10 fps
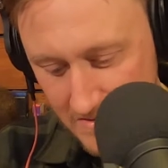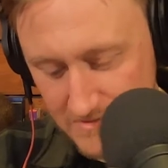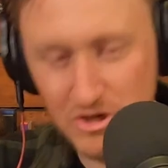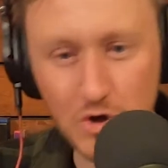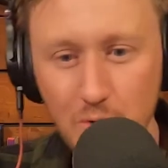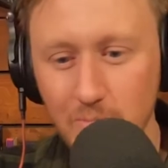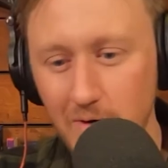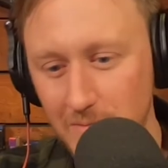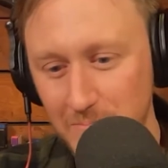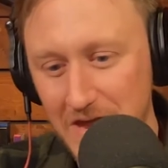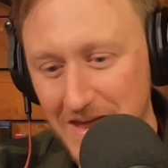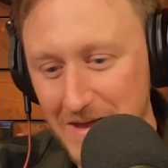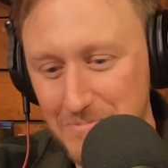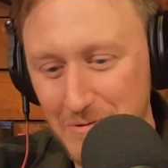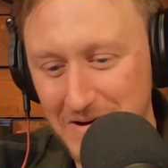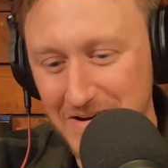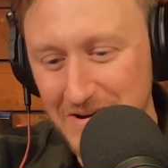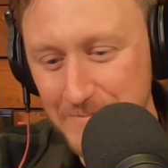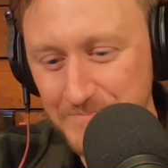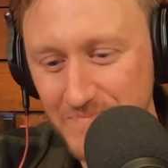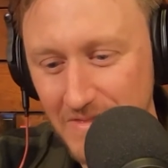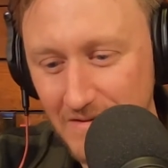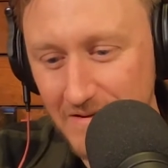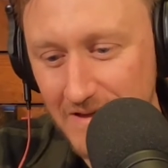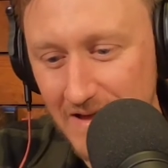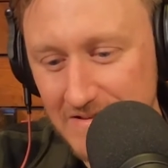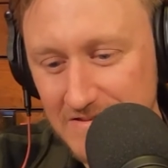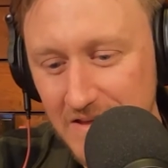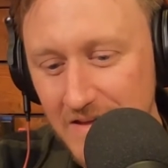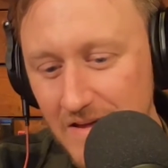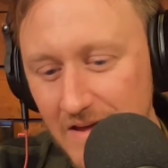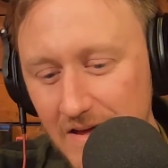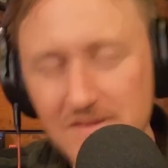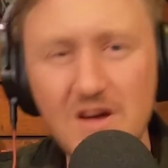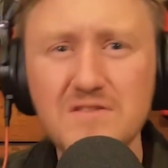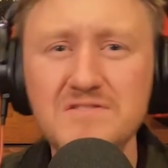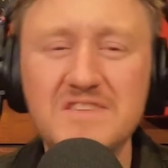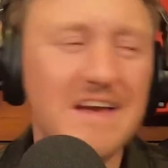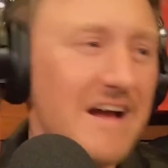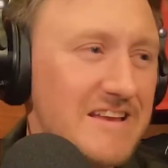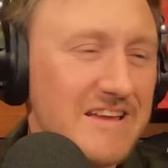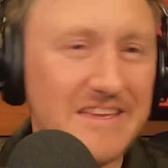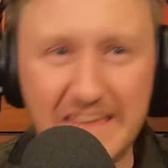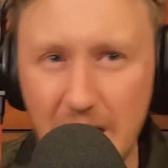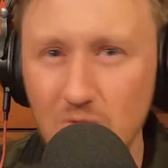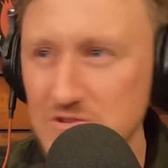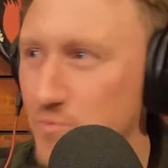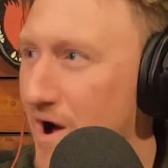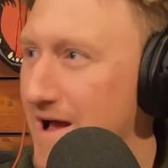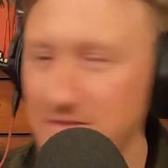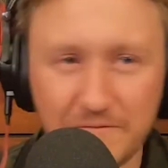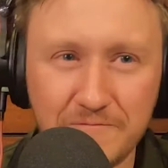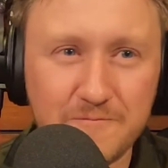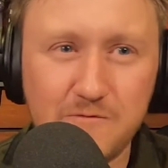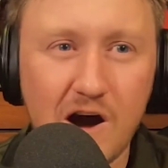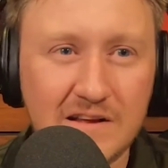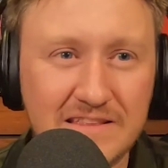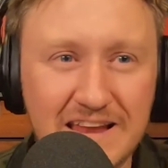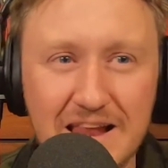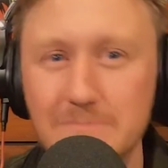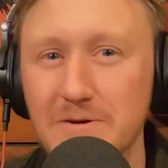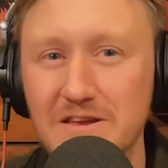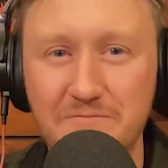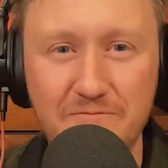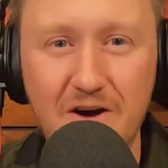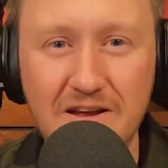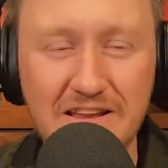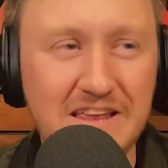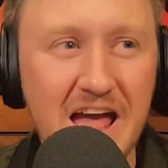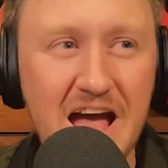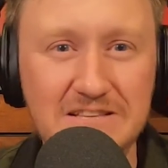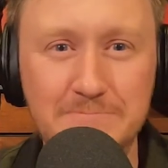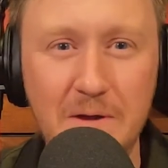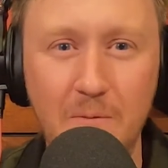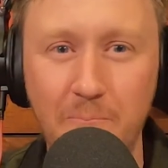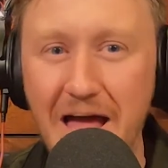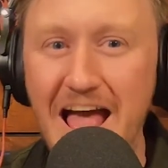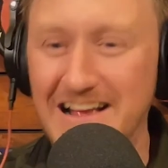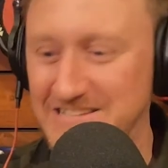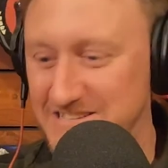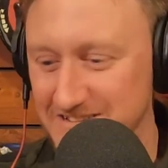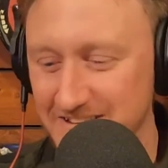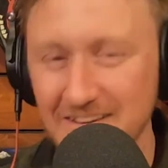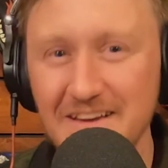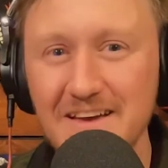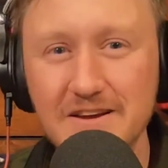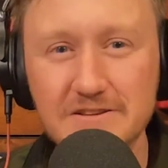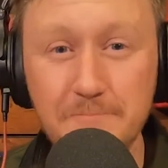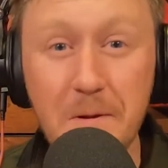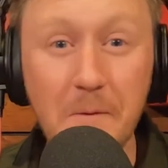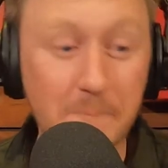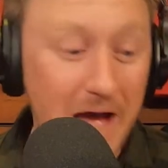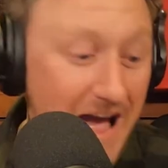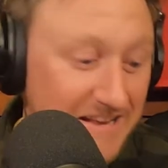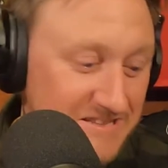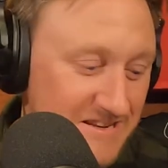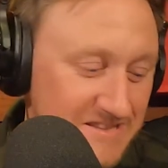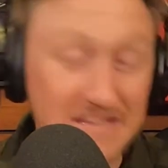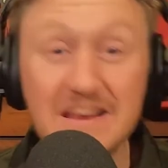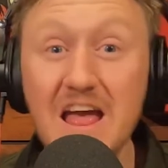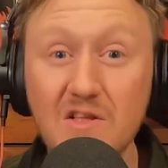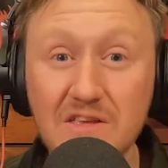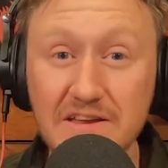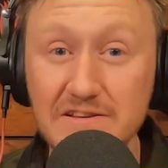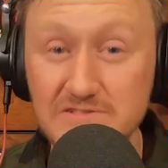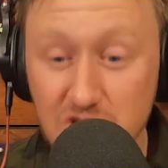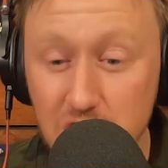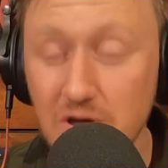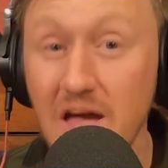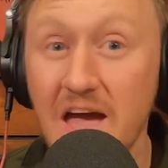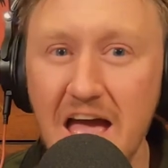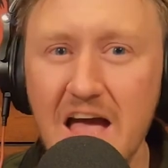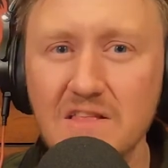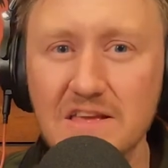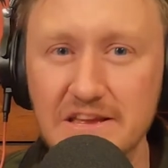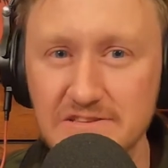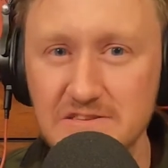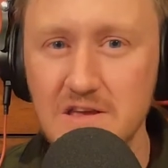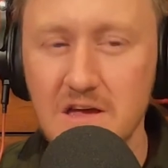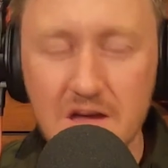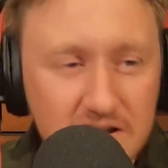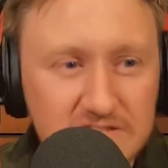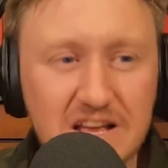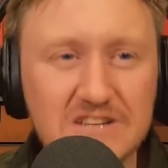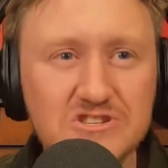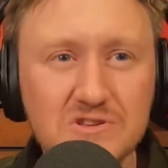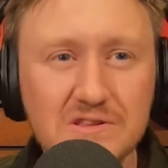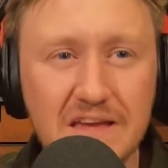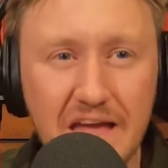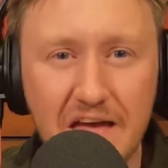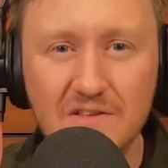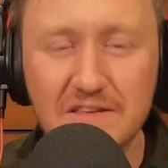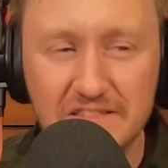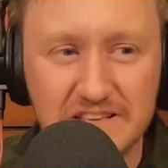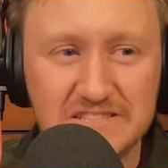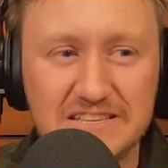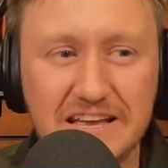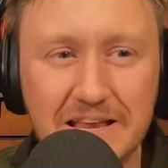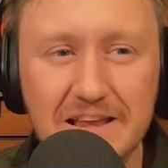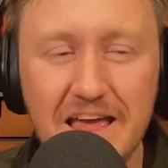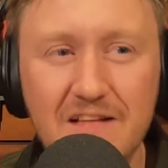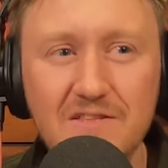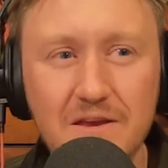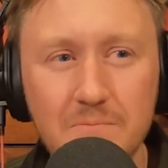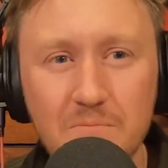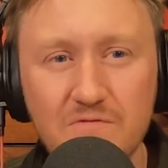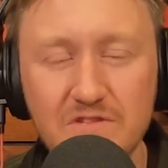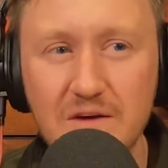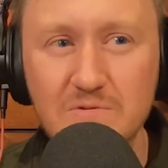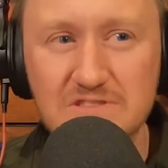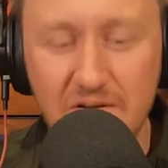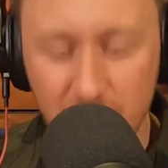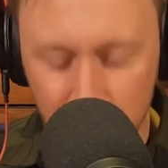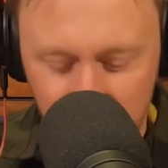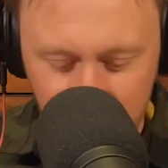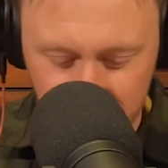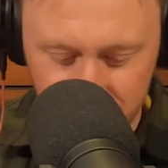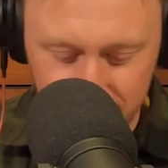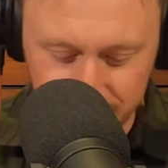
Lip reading: tube on people. Yes. The other thing I didn't get was why the fuck did anybody fucking cast Bill Paxton? Because Bill Paxton is an alien too. Aliens. Essentially, the second alien movie that was ever made.